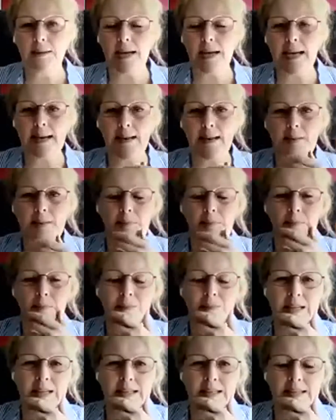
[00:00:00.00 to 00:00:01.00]

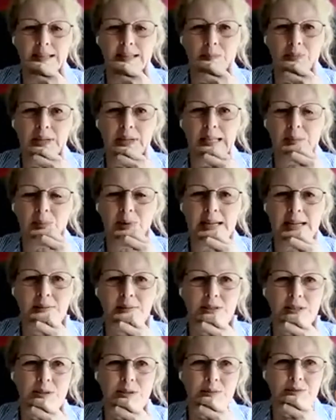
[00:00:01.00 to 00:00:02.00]
And I think Brené
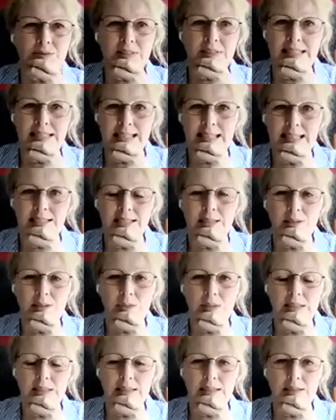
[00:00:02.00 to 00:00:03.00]
Brown does some fantastic
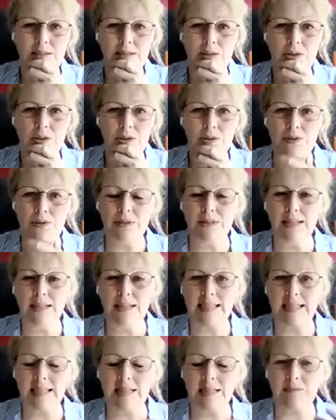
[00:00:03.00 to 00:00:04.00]
work on
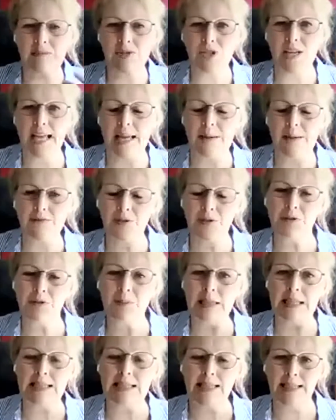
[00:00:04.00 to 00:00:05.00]
shame,
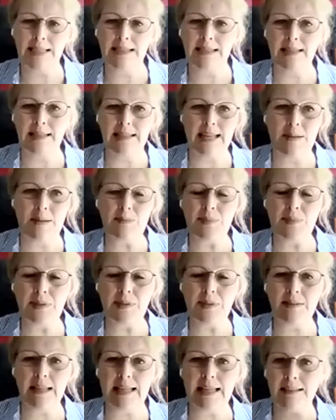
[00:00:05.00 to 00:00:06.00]
vulnerability, and
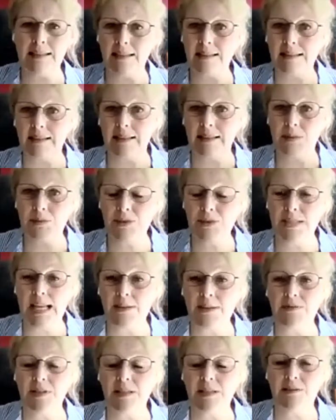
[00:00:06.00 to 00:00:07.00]
empathy, and I would
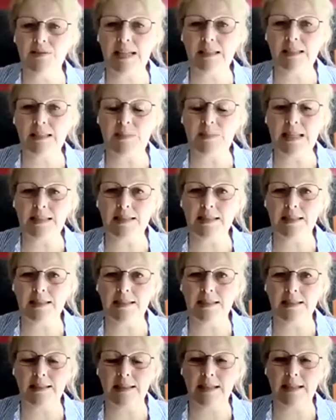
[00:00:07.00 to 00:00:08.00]
definitely recommend
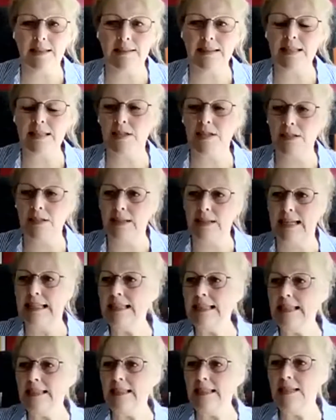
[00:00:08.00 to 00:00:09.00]
her things to look at.
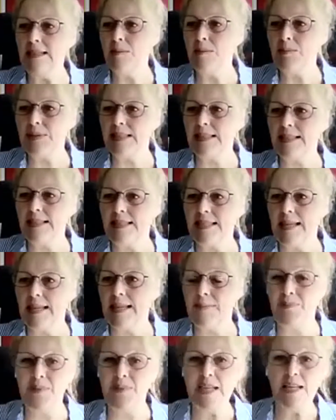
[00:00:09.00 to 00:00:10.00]
But
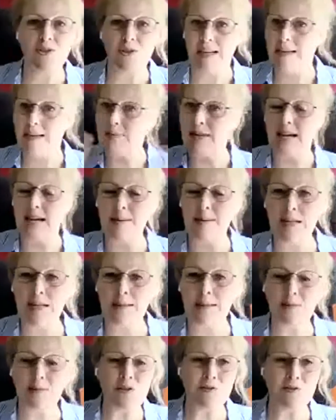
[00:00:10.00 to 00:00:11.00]
sorry,
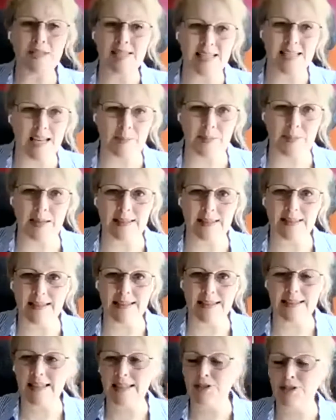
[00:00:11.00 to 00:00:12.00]
I'm overstepping.
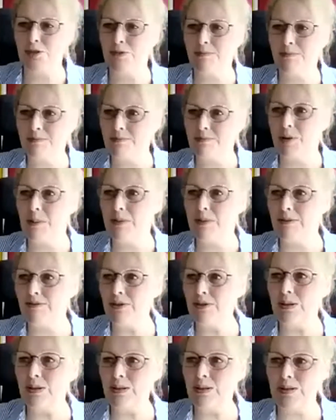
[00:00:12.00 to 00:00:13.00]
I should probably
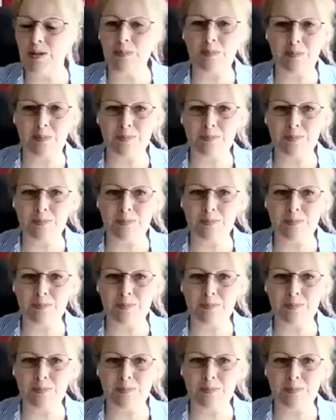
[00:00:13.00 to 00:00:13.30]
focus